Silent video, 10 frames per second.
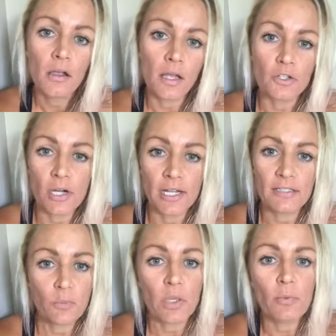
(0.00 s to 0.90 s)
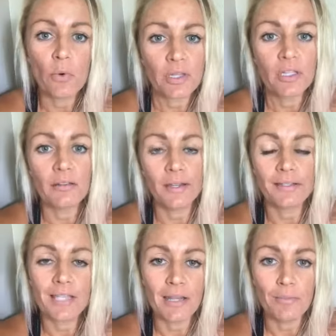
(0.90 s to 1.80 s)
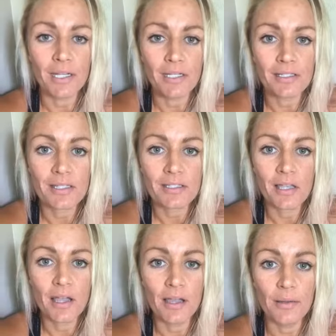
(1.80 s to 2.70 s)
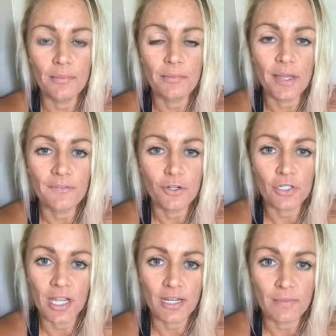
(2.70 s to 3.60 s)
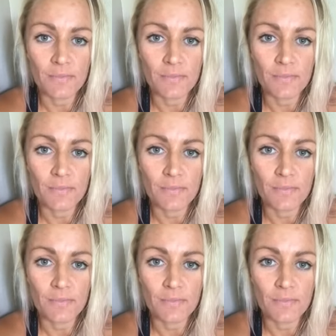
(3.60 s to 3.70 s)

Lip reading: I'll try not to be more than like 10 minutes of your time.